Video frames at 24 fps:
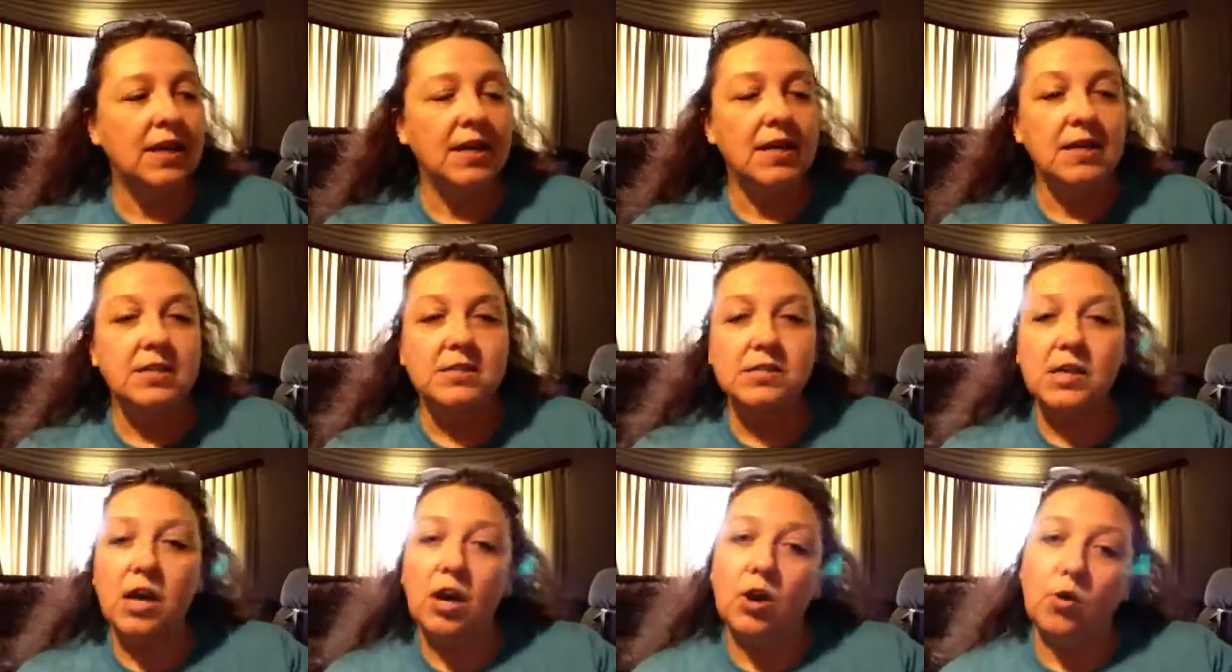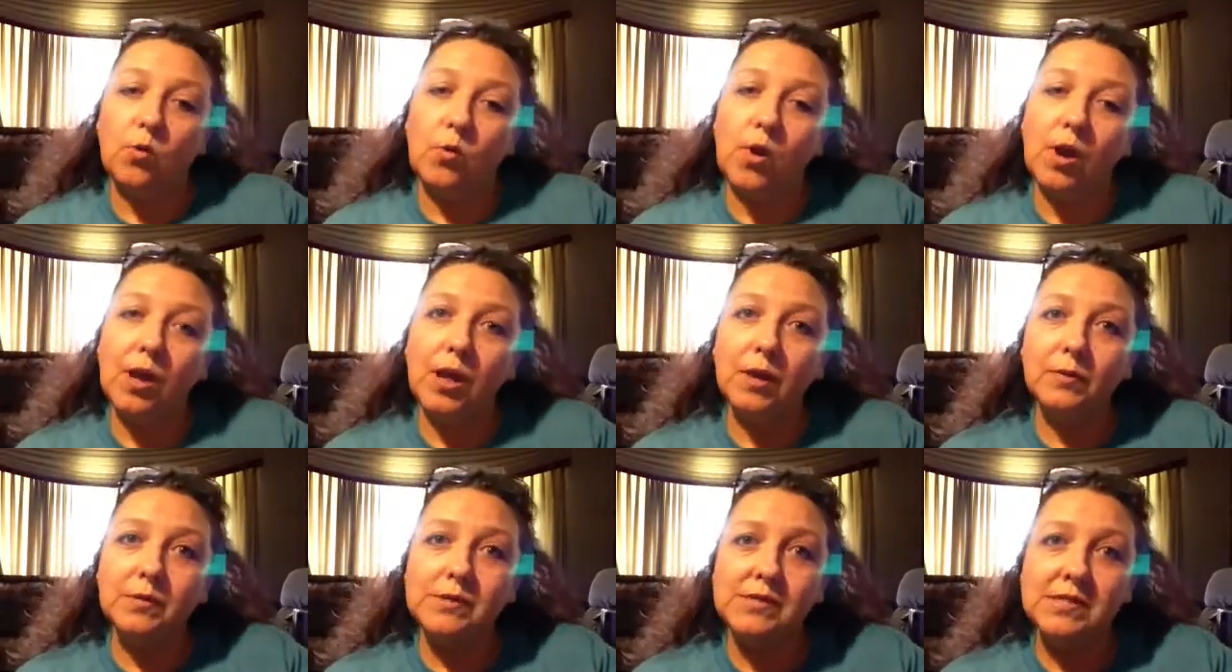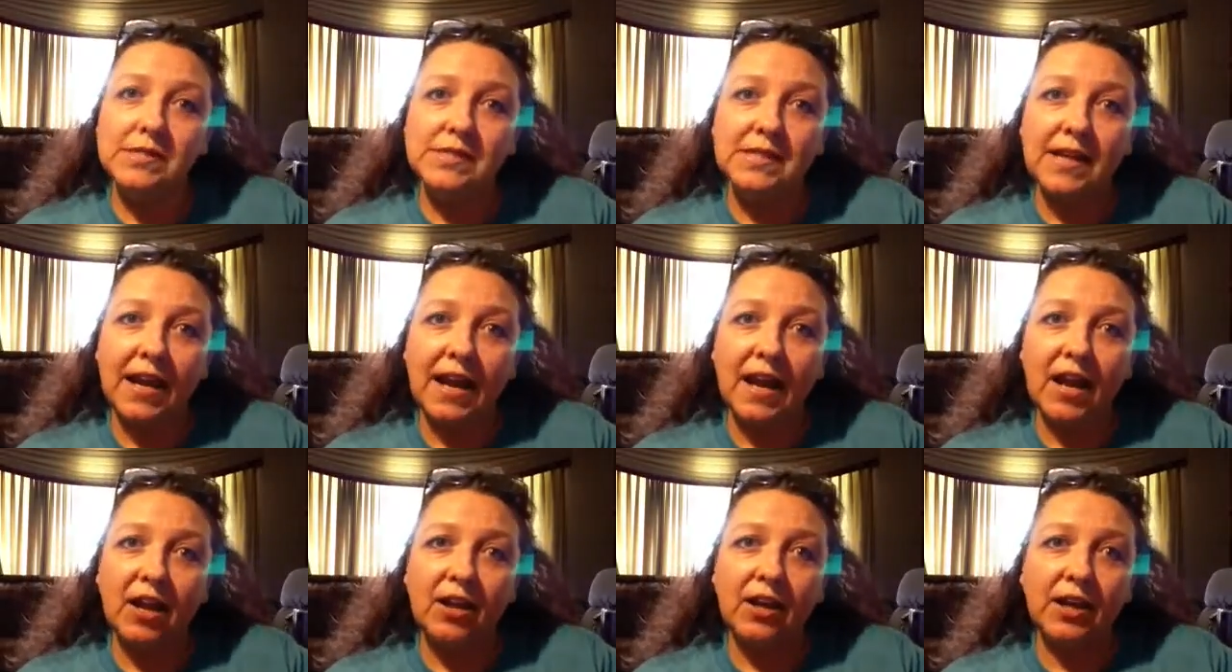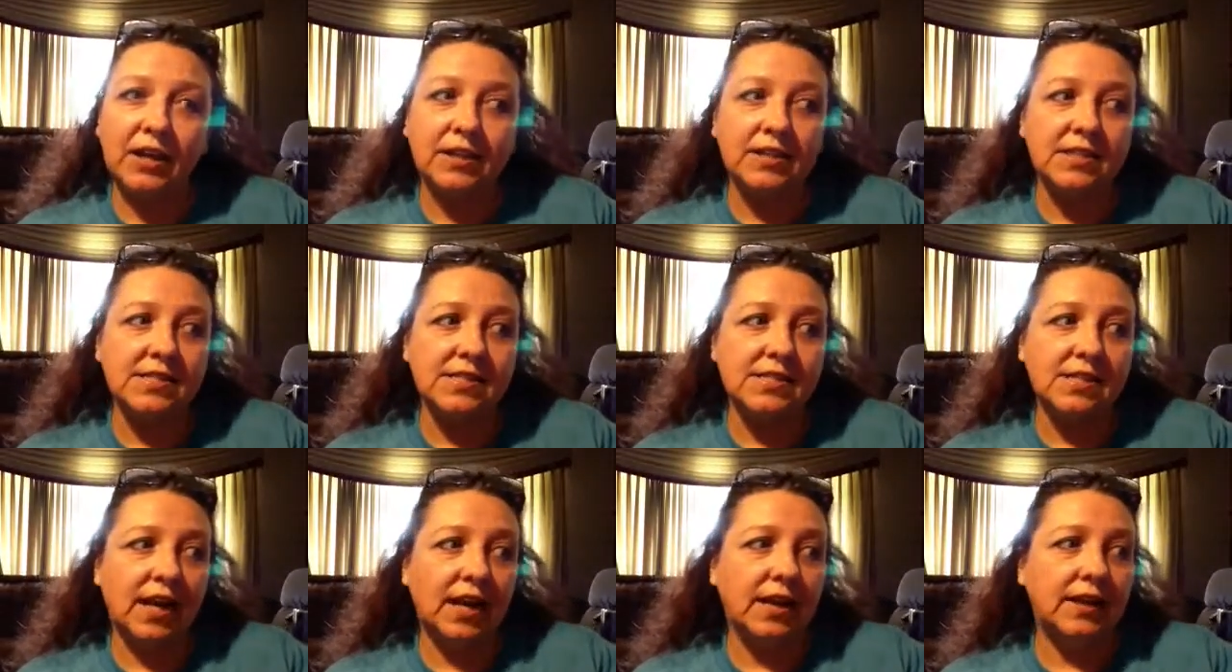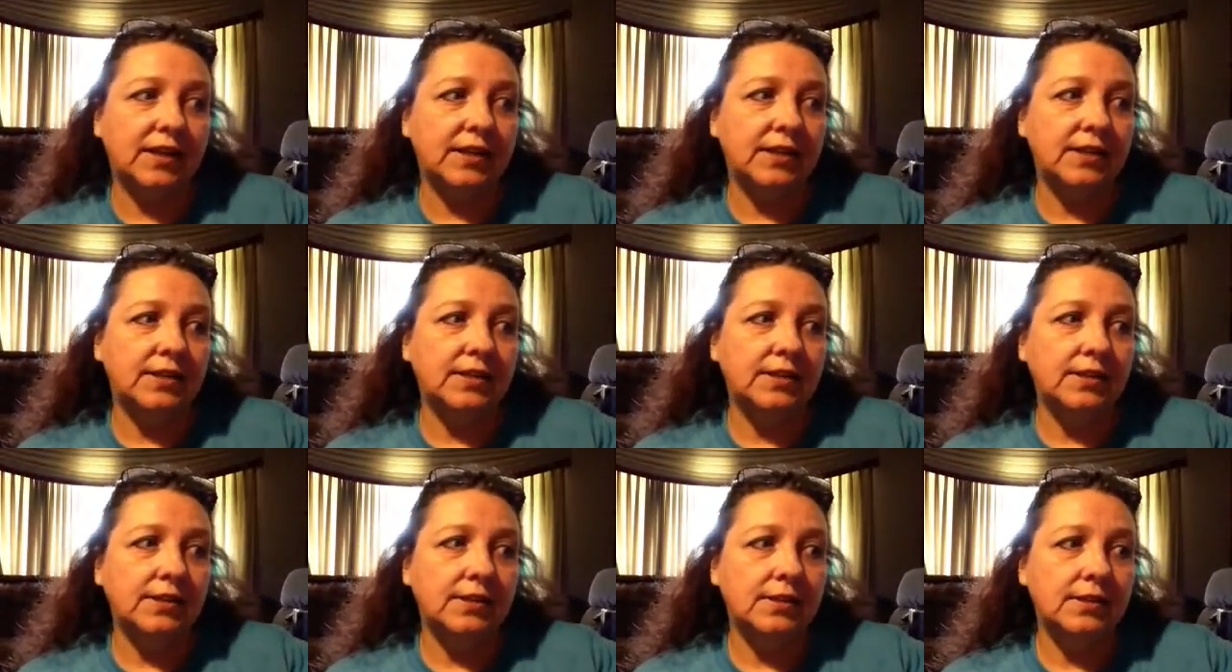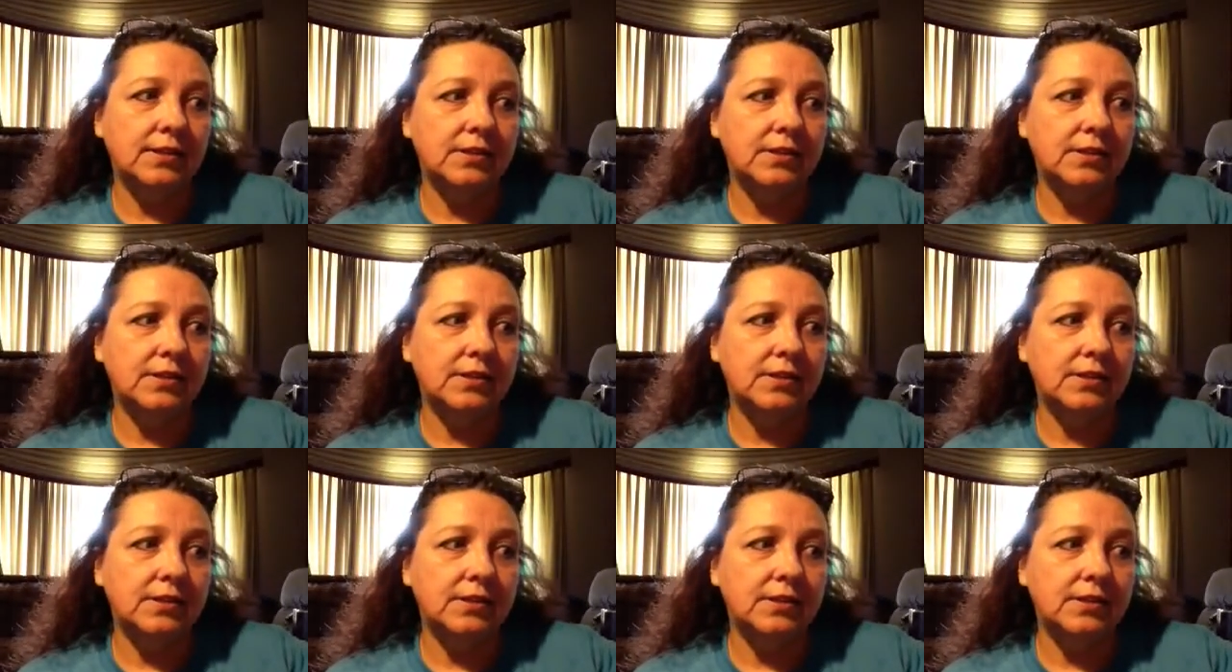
So, while I was in town I decided